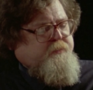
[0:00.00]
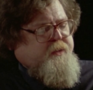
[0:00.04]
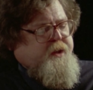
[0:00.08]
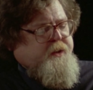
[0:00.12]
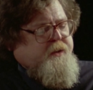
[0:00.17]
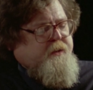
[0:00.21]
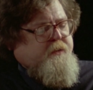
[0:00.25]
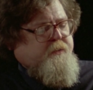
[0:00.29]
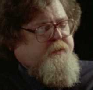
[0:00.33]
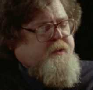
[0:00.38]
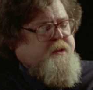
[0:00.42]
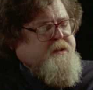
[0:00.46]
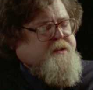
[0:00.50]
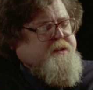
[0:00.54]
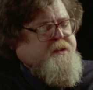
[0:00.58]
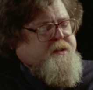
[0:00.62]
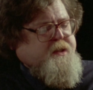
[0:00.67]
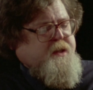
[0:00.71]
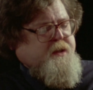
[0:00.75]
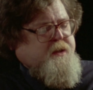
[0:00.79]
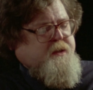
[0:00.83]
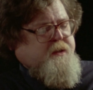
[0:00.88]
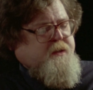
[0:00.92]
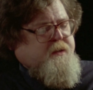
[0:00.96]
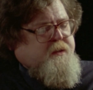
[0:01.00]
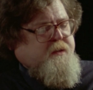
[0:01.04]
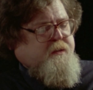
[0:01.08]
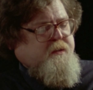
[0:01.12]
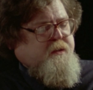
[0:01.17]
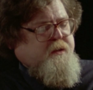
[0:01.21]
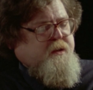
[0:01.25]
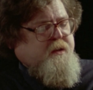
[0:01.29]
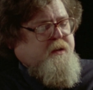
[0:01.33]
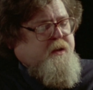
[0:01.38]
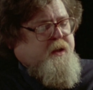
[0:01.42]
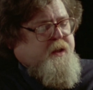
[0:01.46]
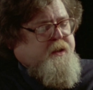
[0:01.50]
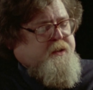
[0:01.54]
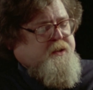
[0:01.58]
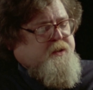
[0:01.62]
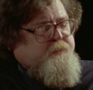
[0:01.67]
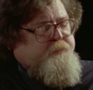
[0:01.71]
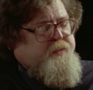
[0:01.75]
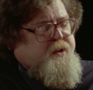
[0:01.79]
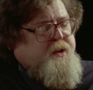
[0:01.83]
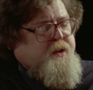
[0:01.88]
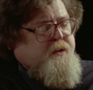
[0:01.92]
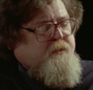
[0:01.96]
mother and son,
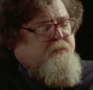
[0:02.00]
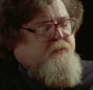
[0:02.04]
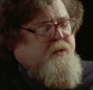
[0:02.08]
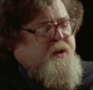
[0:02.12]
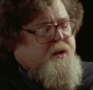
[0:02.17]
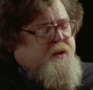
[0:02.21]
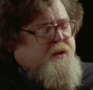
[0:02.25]
husband and